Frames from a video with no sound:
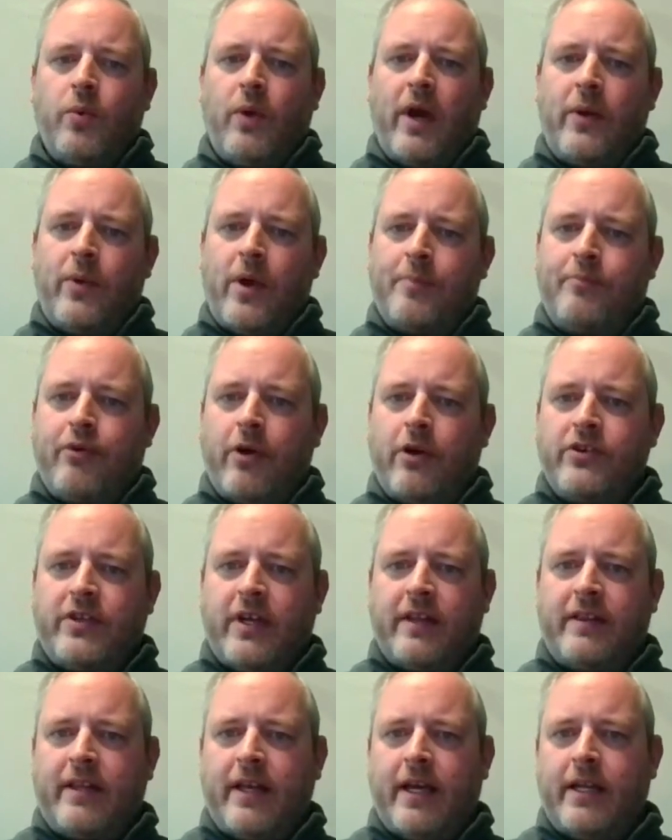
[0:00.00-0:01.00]
The way we
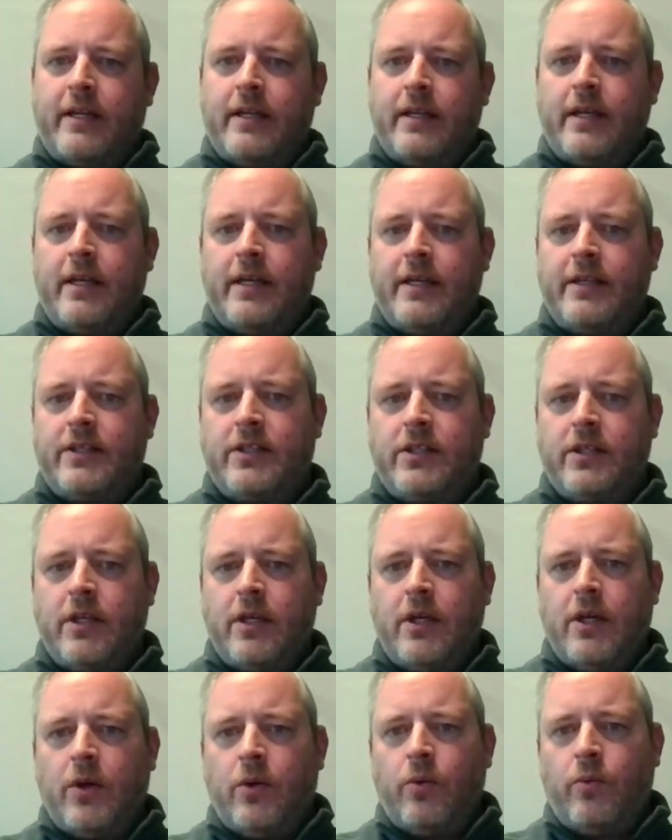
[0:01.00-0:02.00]
approach that then
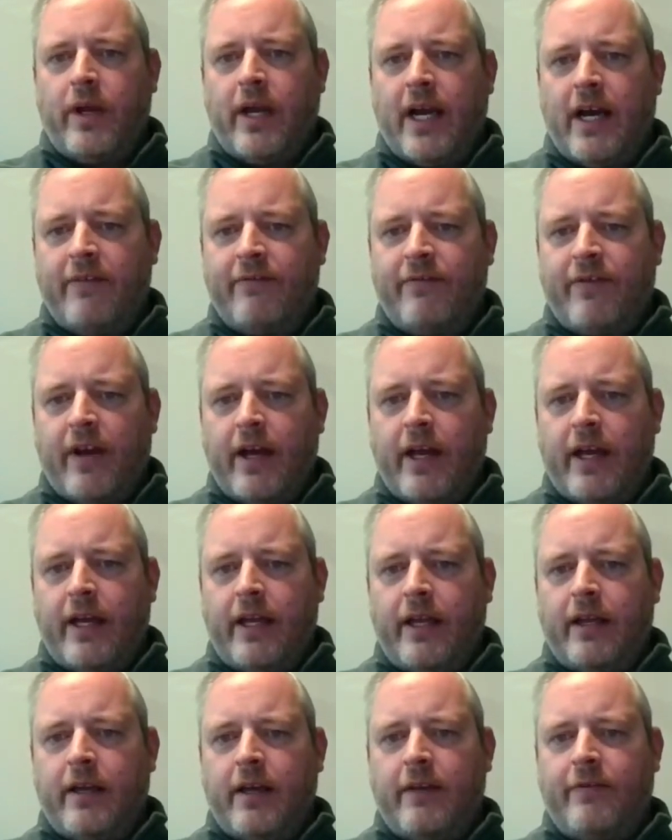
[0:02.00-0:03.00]
is we have
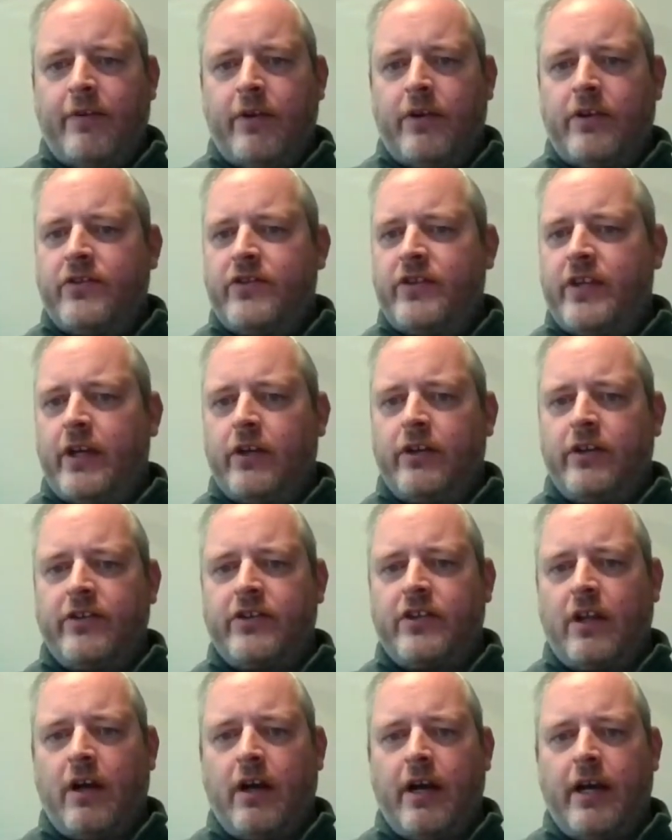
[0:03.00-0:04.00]
if you can see on
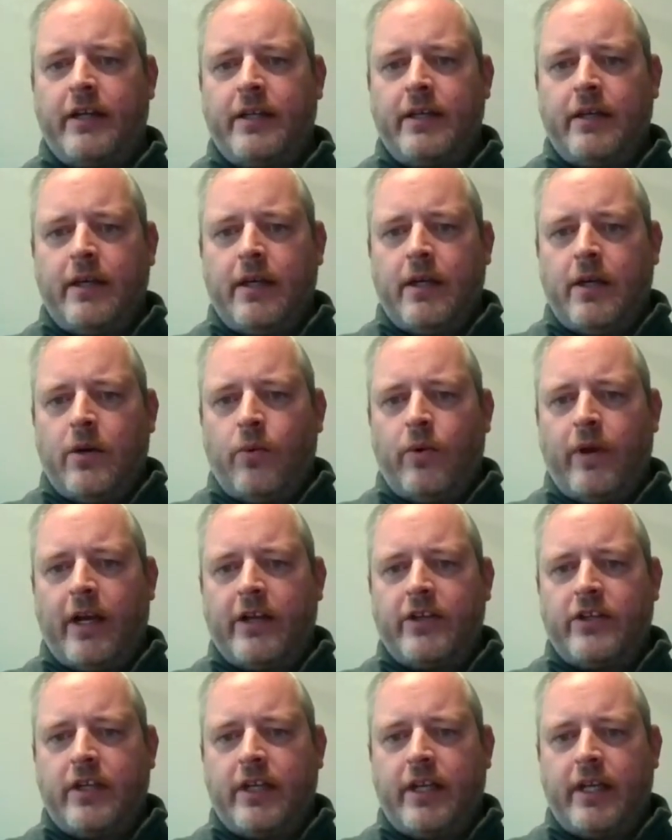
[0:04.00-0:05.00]
the slide,
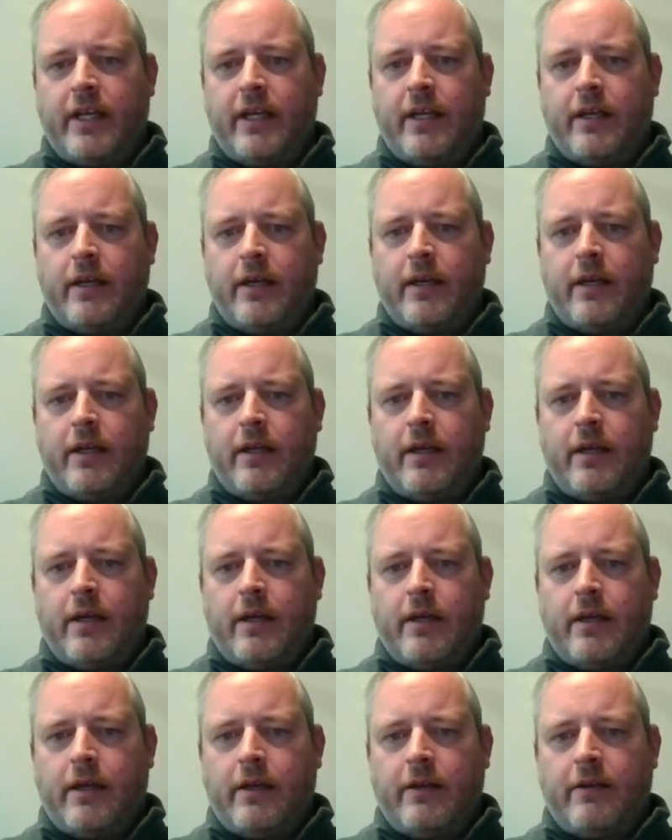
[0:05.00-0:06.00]
we actually
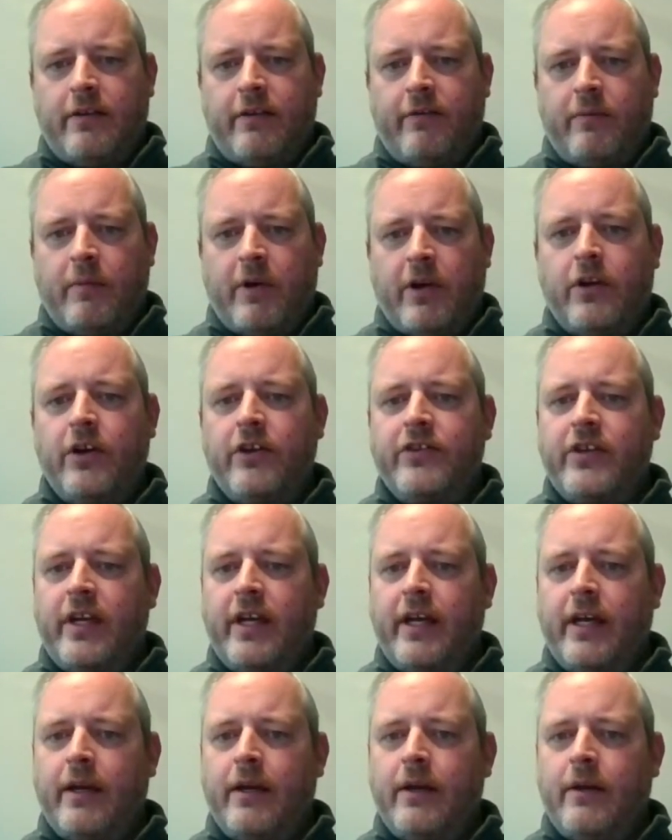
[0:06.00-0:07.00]
see from my
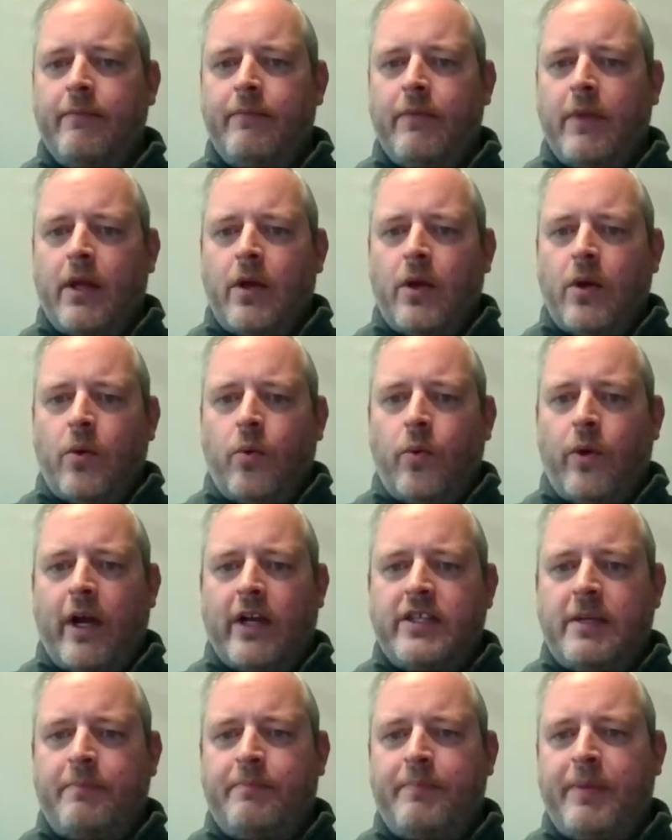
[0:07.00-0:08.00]
cursor here,
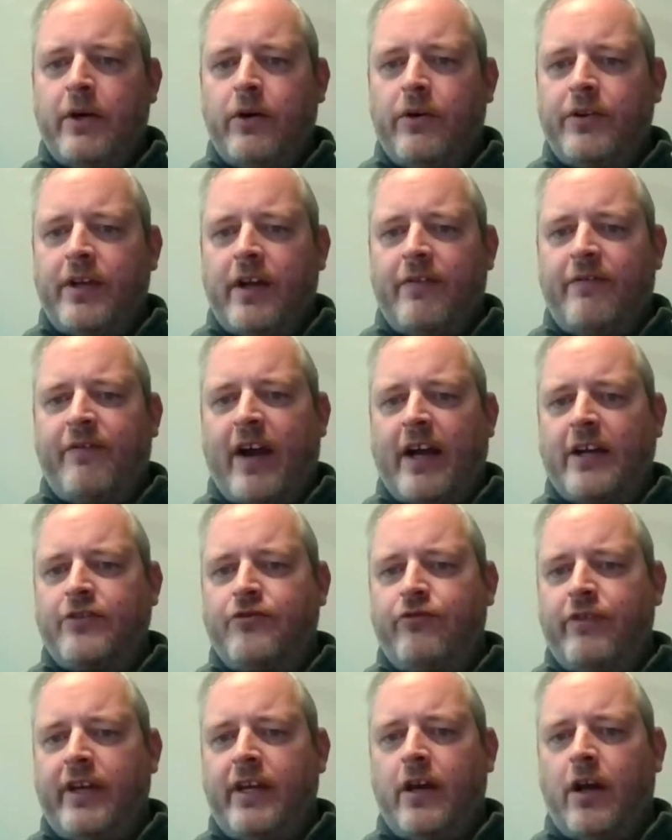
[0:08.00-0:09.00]
we actually build a
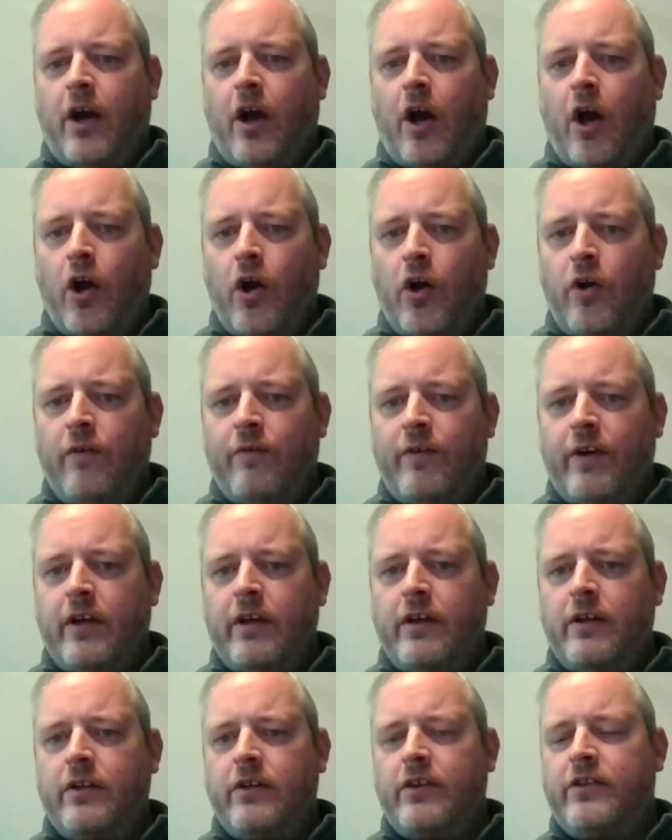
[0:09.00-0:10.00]
factory
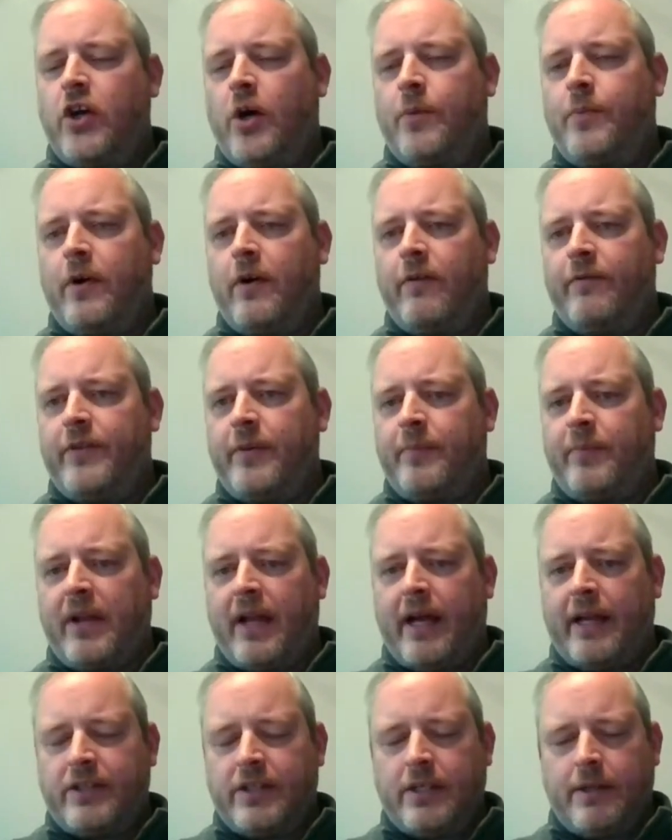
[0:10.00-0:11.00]
over the top of the
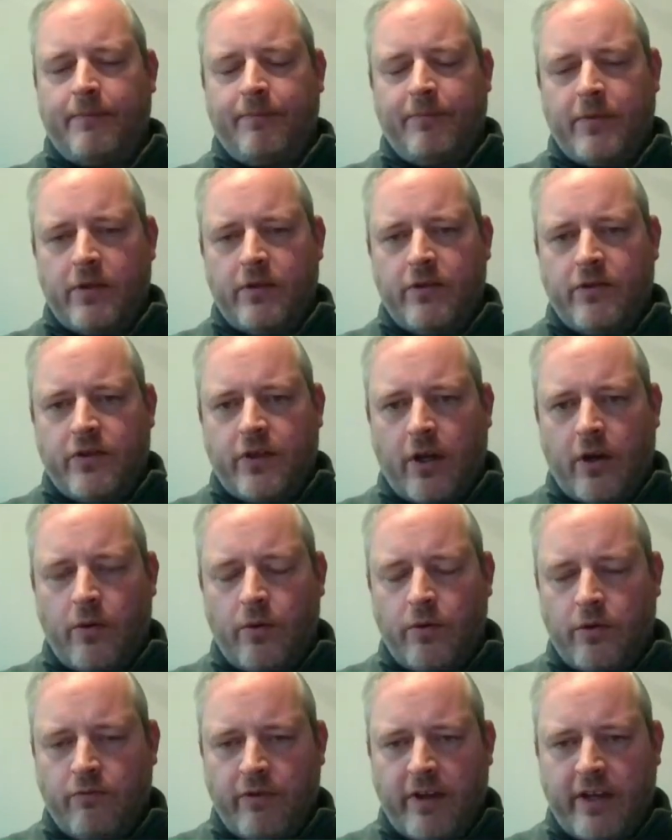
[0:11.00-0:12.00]
plant.
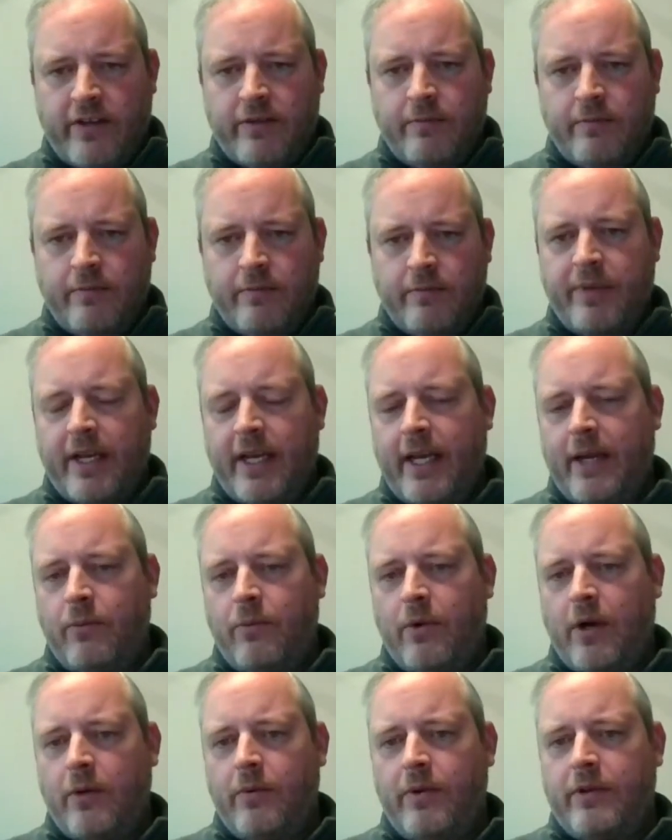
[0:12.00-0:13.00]
So the reason
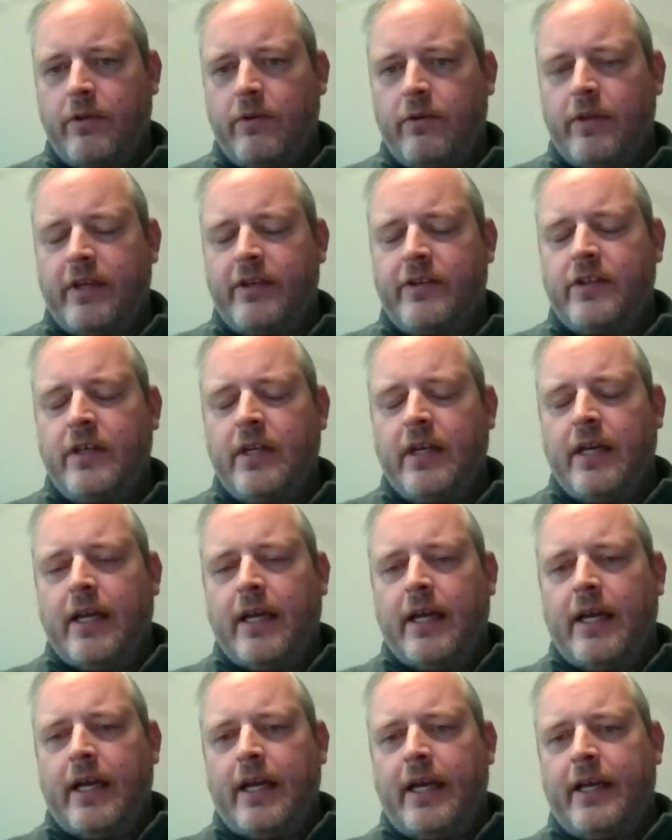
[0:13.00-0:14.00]
being why we do this
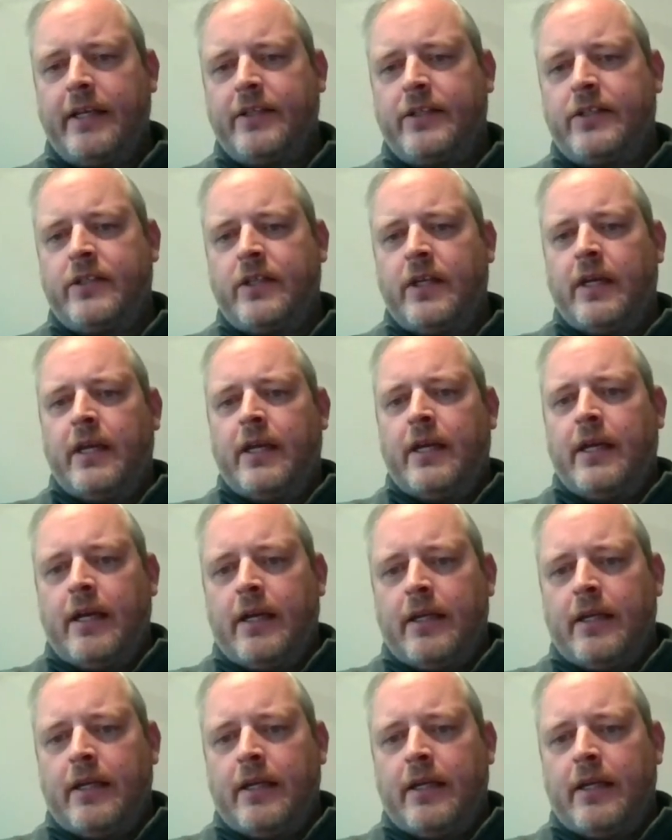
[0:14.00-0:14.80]
is